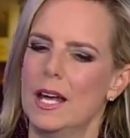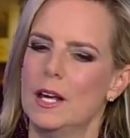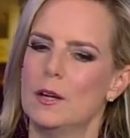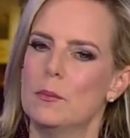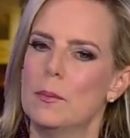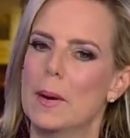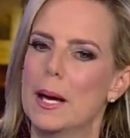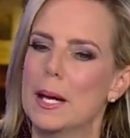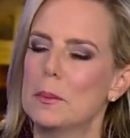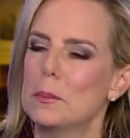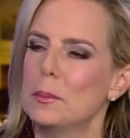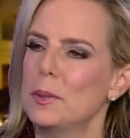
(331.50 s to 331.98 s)

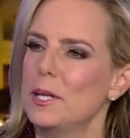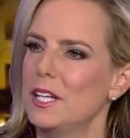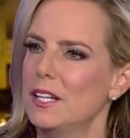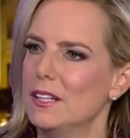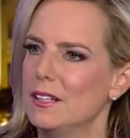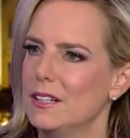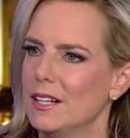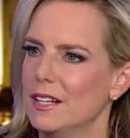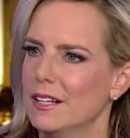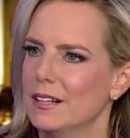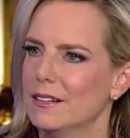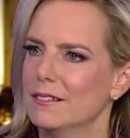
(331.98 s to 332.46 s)
In my
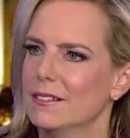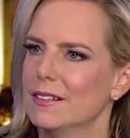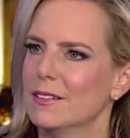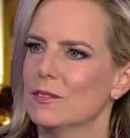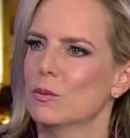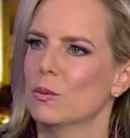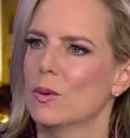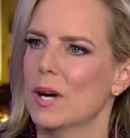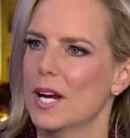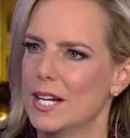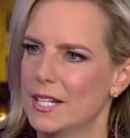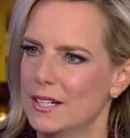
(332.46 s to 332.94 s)
opinion,
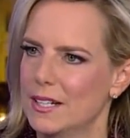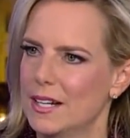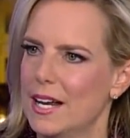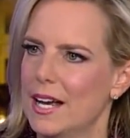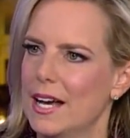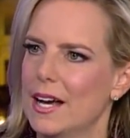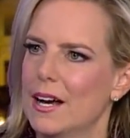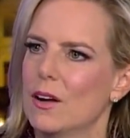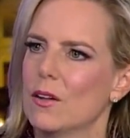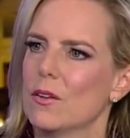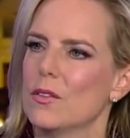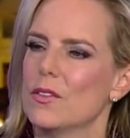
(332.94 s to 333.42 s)
right
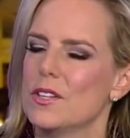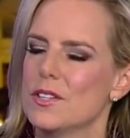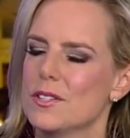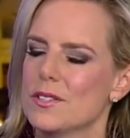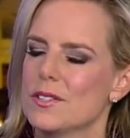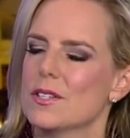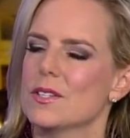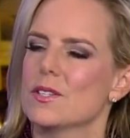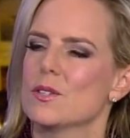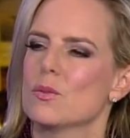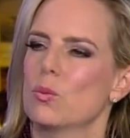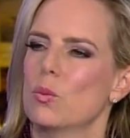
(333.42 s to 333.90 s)
now,
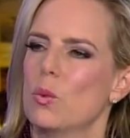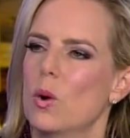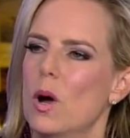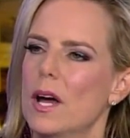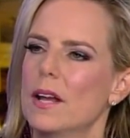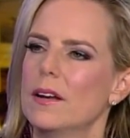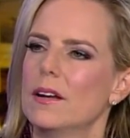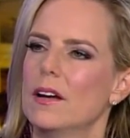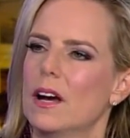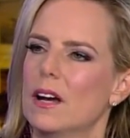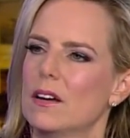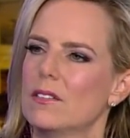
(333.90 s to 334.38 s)
this is
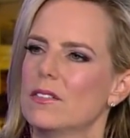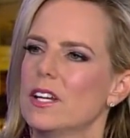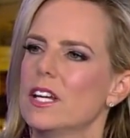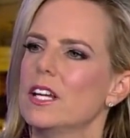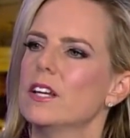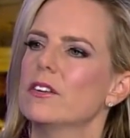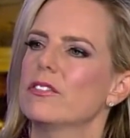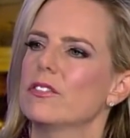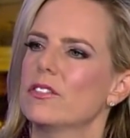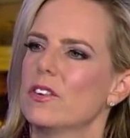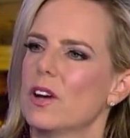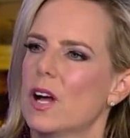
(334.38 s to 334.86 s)
one of,
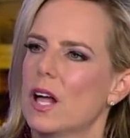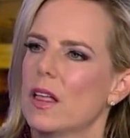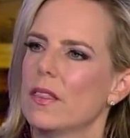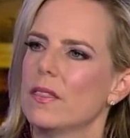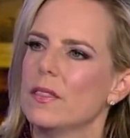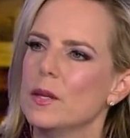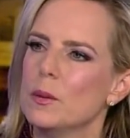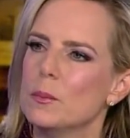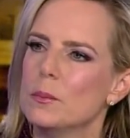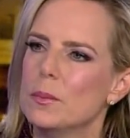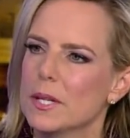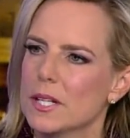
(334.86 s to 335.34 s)
if
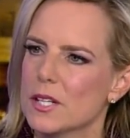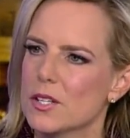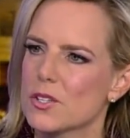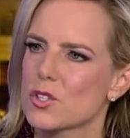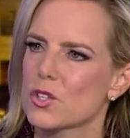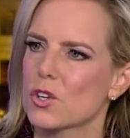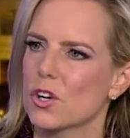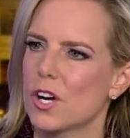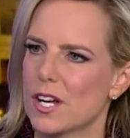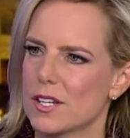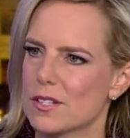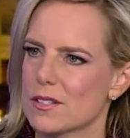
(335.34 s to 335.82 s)
not the
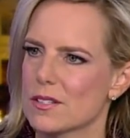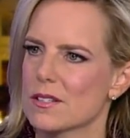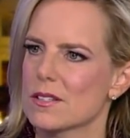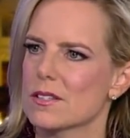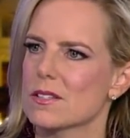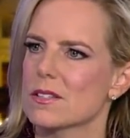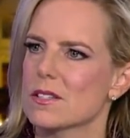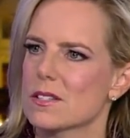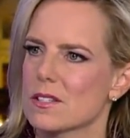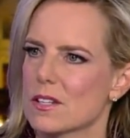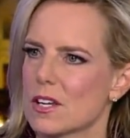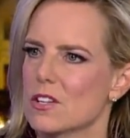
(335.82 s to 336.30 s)
biggest
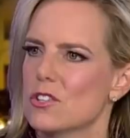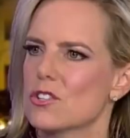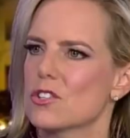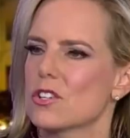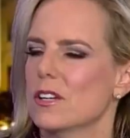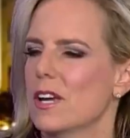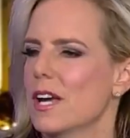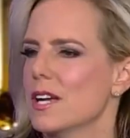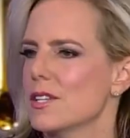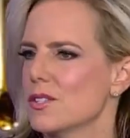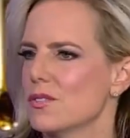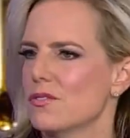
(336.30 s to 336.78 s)
crisis this
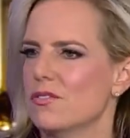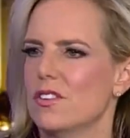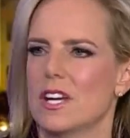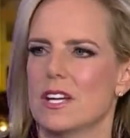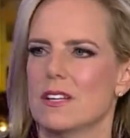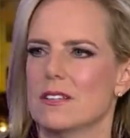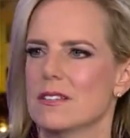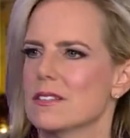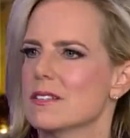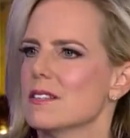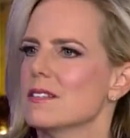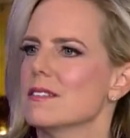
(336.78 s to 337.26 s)
country has
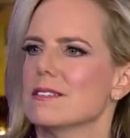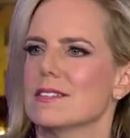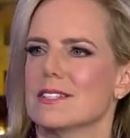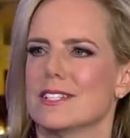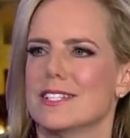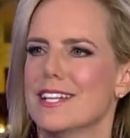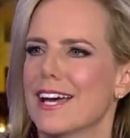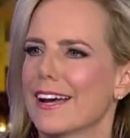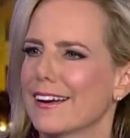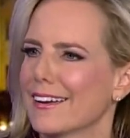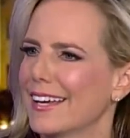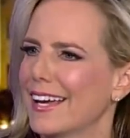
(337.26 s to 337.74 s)
faced in a
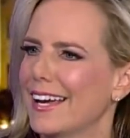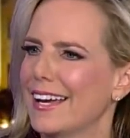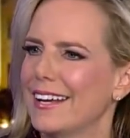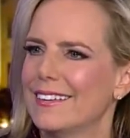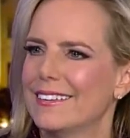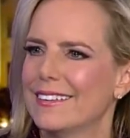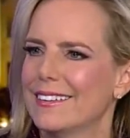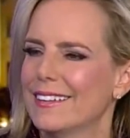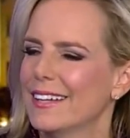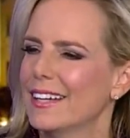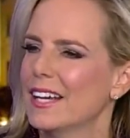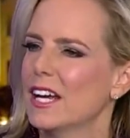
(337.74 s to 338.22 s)

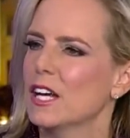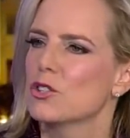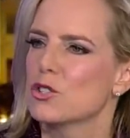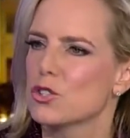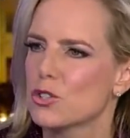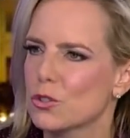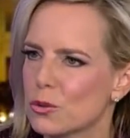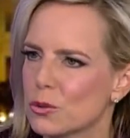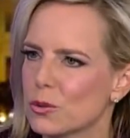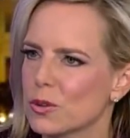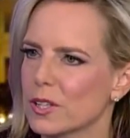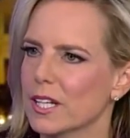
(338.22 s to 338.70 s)
decade.
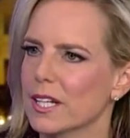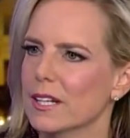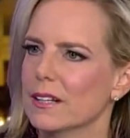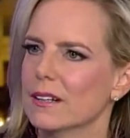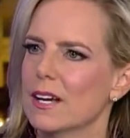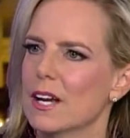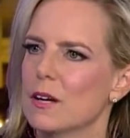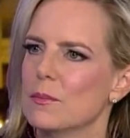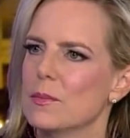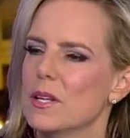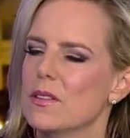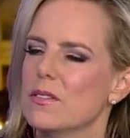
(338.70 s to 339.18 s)

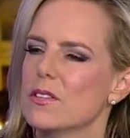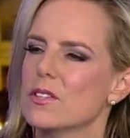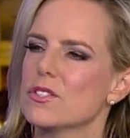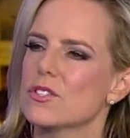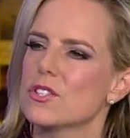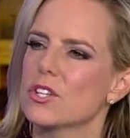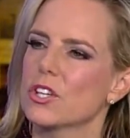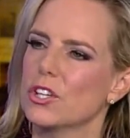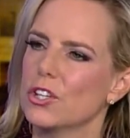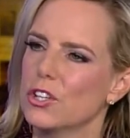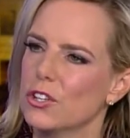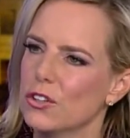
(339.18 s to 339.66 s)
Truly. I mean, right.
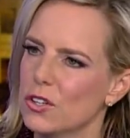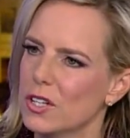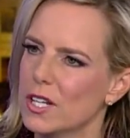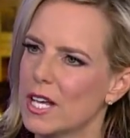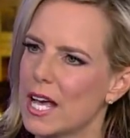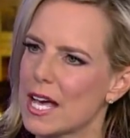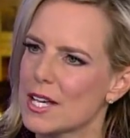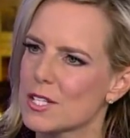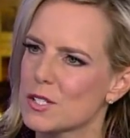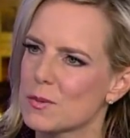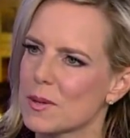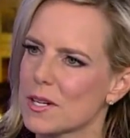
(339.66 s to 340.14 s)
the
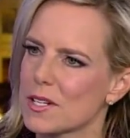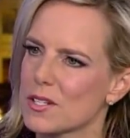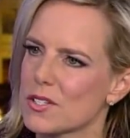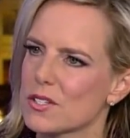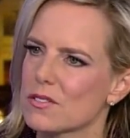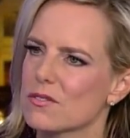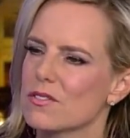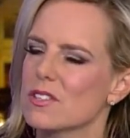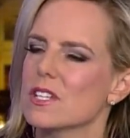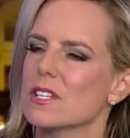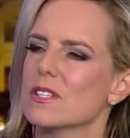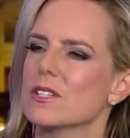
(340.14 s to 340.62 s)
security
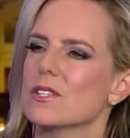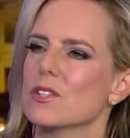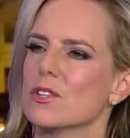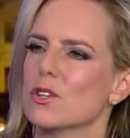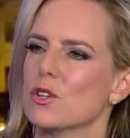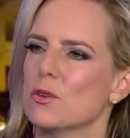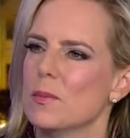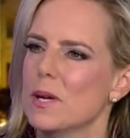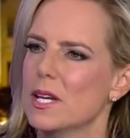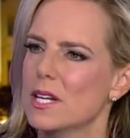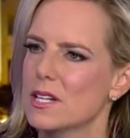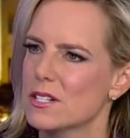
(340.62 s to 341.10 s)
aspects of this,
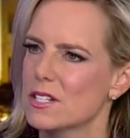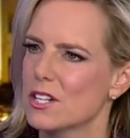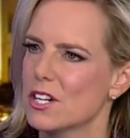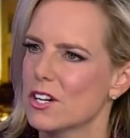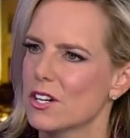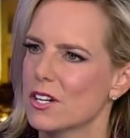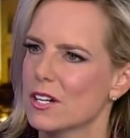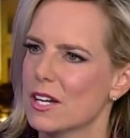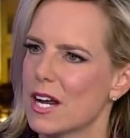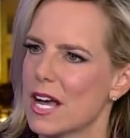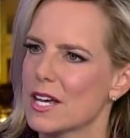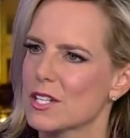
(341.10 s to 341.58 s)
the
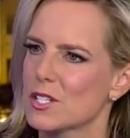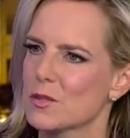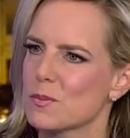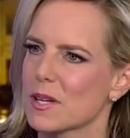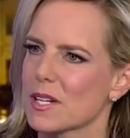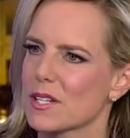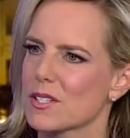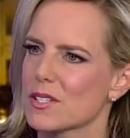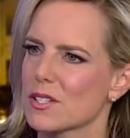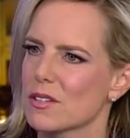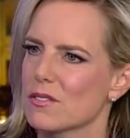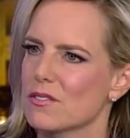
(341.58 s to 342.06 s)
humanitarian
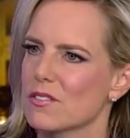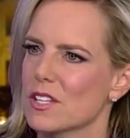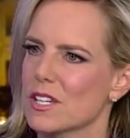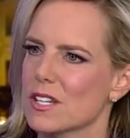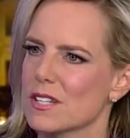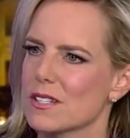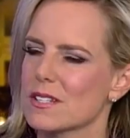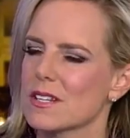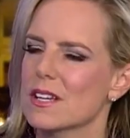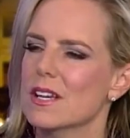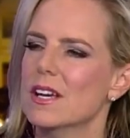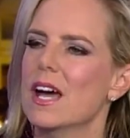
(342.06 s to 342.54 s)
aspects of
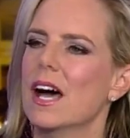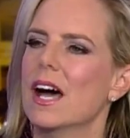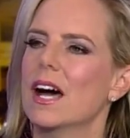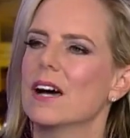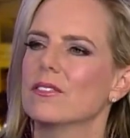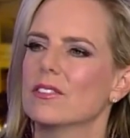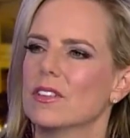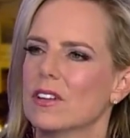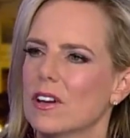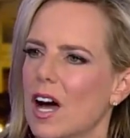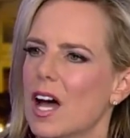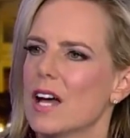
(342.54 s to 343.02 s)
this
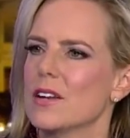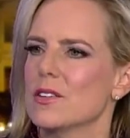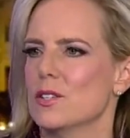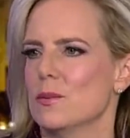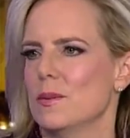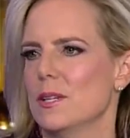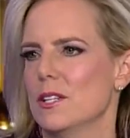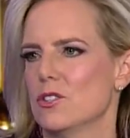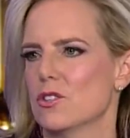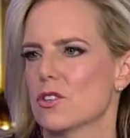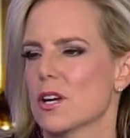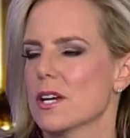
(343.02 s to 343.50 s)
have got
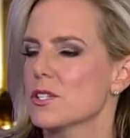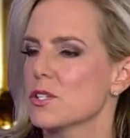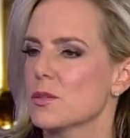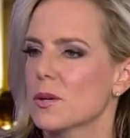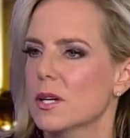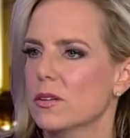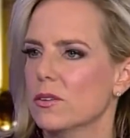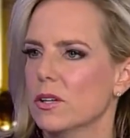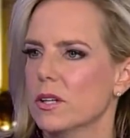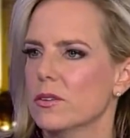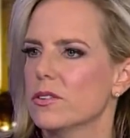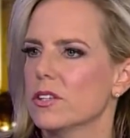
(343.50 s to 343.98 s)
to be addressed.
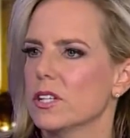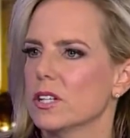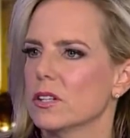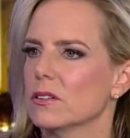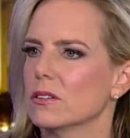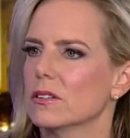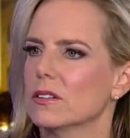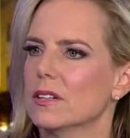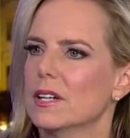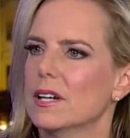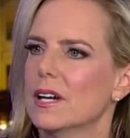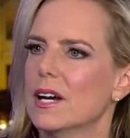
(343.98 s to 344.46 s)
So I agree with
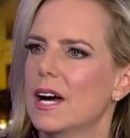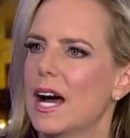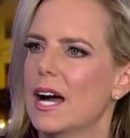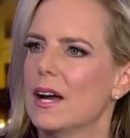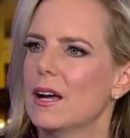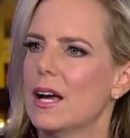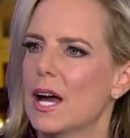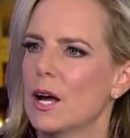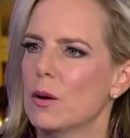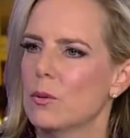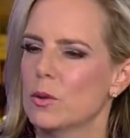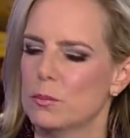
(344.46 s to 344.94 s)
you.
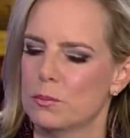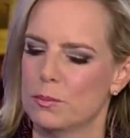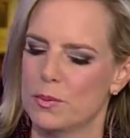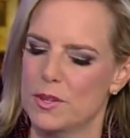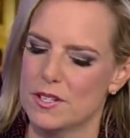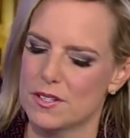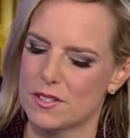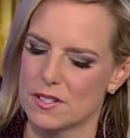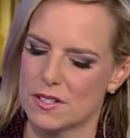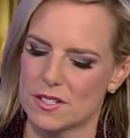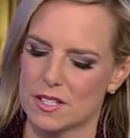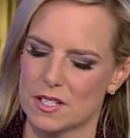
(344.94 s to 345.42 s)
I, I would,
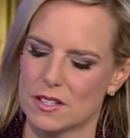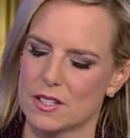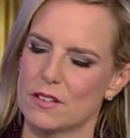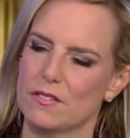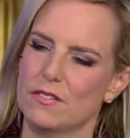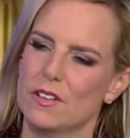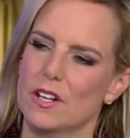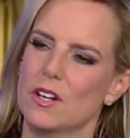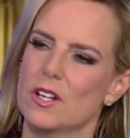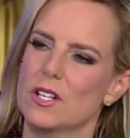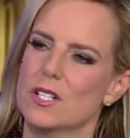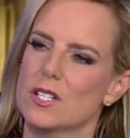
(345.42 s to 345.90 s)
this is at
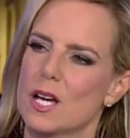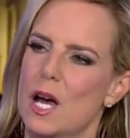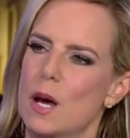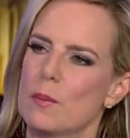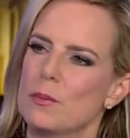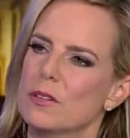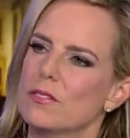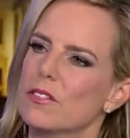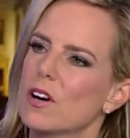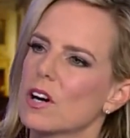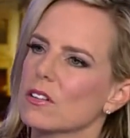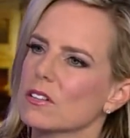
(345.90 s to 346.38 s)
the very
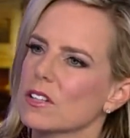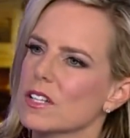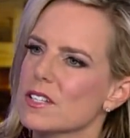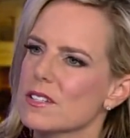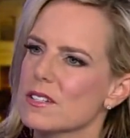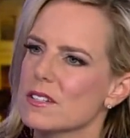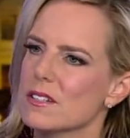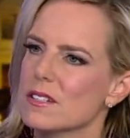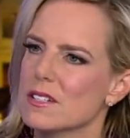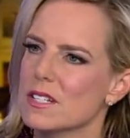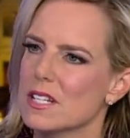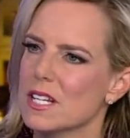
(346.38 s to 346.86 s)
top of our
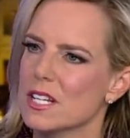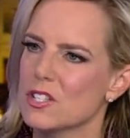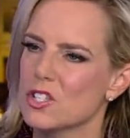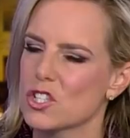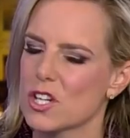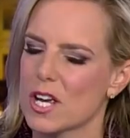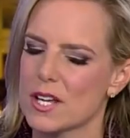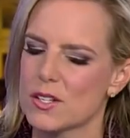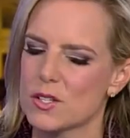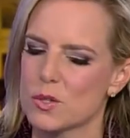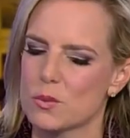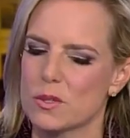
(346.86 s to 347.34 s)
list at
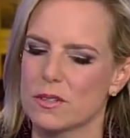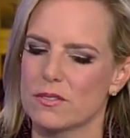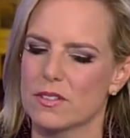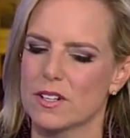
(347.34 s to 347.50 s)
DHS.